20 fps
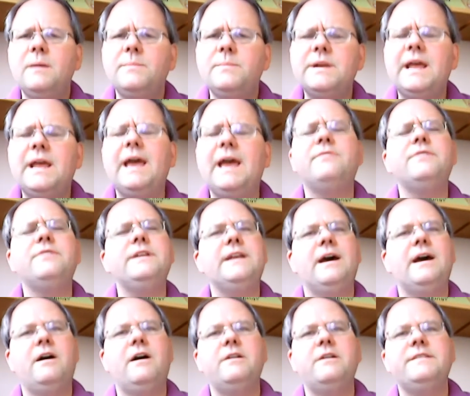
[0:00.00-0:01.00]
but every
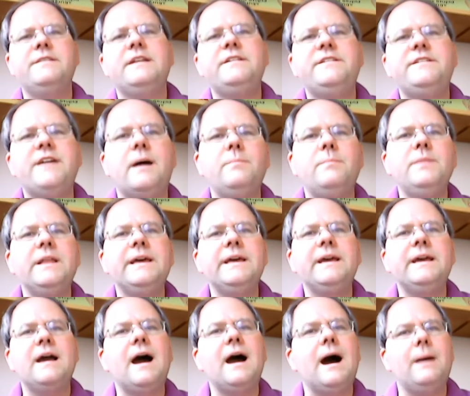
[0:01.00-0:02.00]
now and then
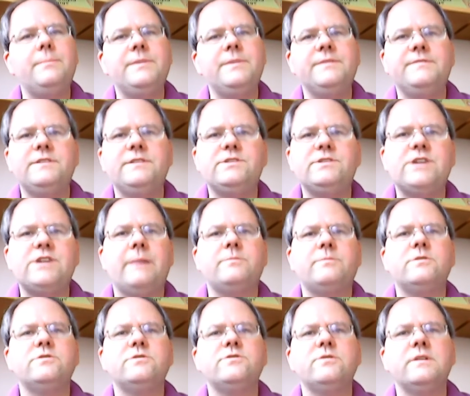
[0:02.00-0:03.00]
doubling up if the
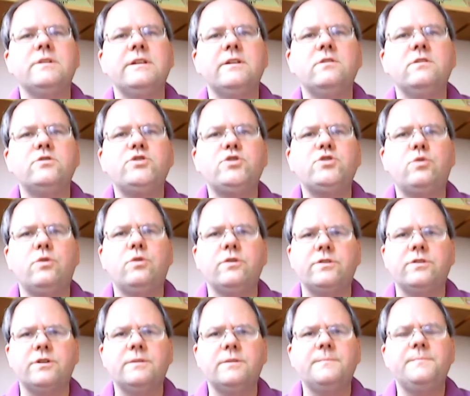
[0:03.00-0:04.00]
chapters are a little
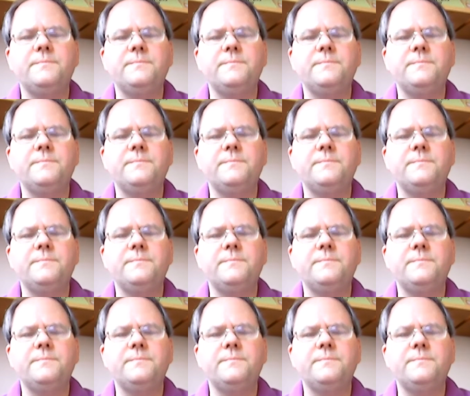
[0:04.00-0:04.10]
shorter.